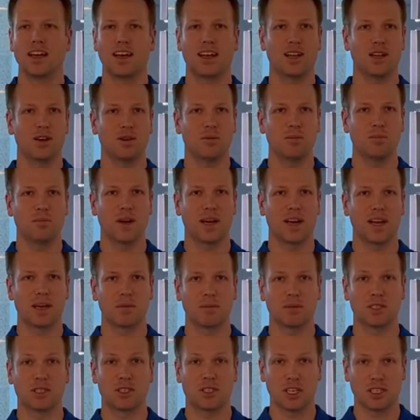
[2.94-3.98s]
Hello, my
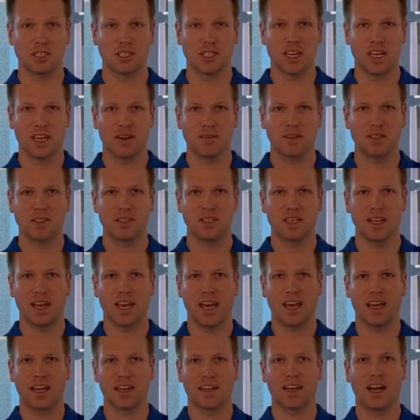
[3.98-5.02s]
name is Justin Evans,
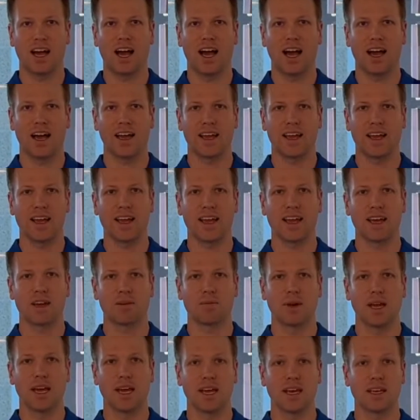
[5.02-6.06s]
and I
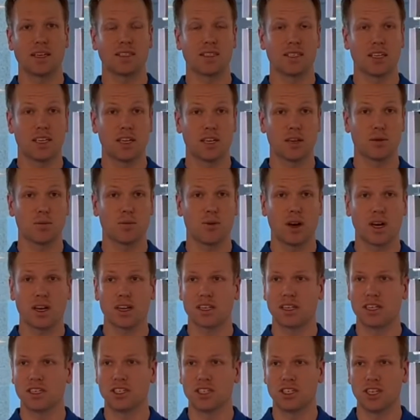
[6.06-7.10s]
am a senior
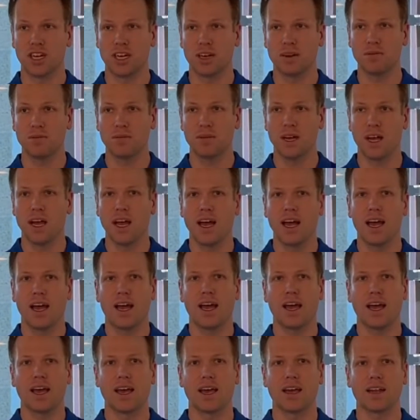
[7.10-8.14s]
product engineer,
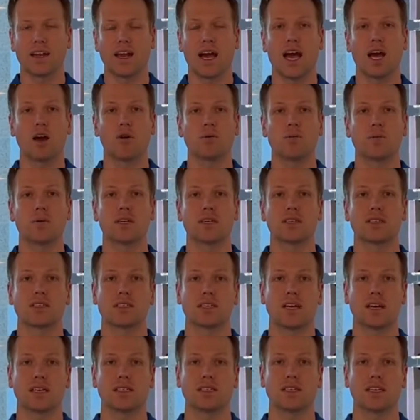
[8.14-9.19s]
and I will be
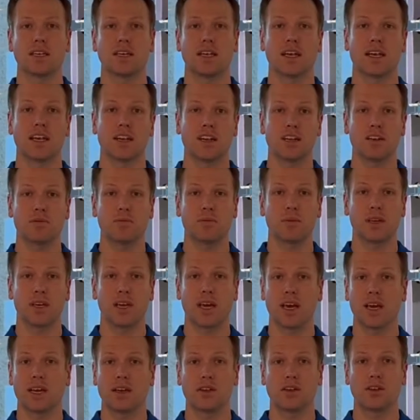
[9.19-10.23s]
discussing NFPA